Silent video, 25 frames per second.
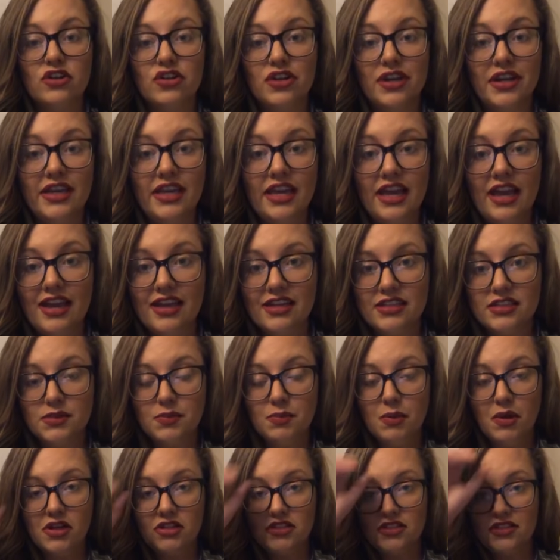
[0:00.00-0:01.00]
Cricut has
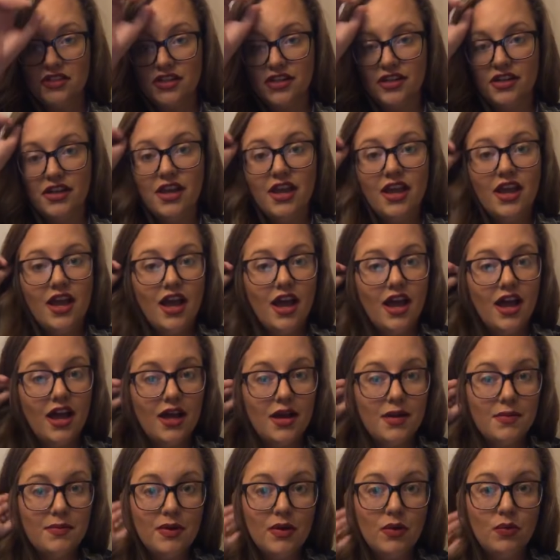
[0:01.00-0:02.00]
sponsored
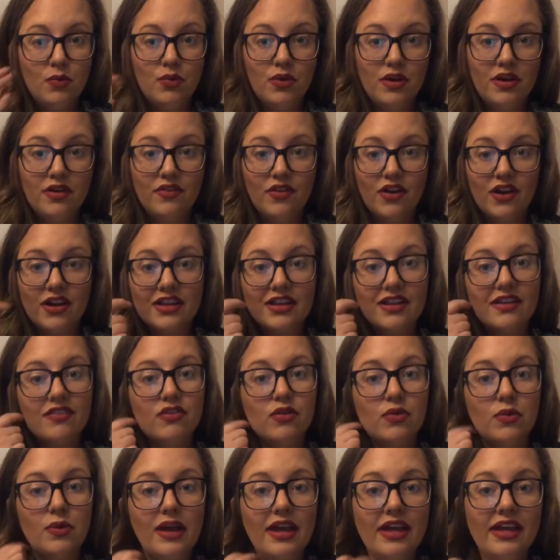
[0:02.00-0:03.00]
one of our
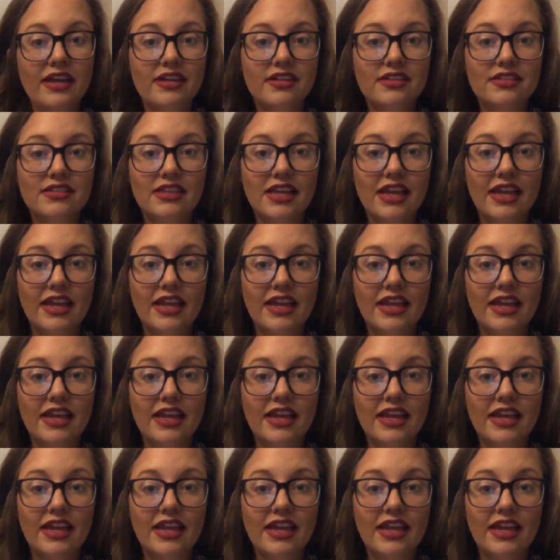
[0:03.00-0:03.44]
giveaways,